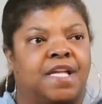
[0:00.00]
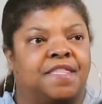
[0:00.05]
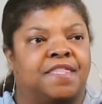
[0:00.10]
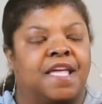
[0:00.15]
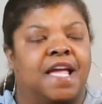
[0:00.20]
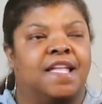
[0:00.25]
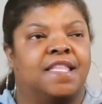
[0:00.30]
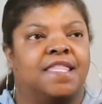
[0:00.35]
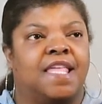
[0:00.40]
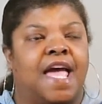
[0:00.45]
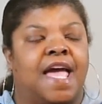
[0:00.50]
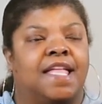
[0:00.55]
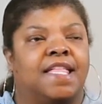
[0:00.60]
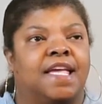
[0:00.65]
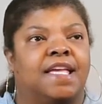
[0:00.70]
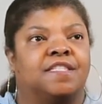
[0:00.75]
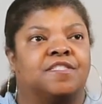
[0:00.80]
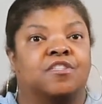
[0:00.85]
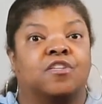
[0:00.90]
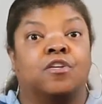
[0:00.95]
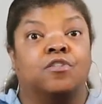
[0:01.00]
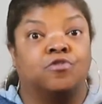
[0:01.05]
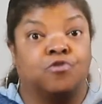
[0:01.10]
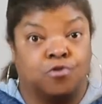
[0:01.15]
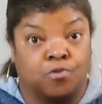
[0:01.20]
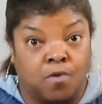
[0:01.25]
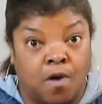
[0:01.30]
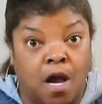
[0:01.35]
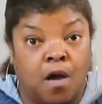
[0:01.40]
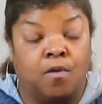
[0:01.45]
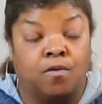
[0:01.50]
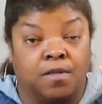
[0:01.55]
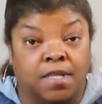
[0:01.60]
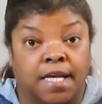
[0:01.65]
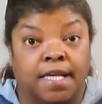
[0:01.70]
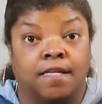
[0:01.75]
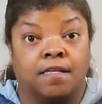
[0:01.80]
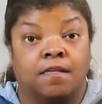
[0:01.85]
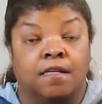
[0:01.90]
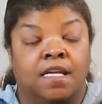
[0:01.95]
I think that it's
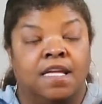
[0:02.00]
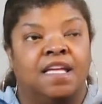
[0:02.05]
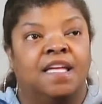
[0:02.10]
controlling.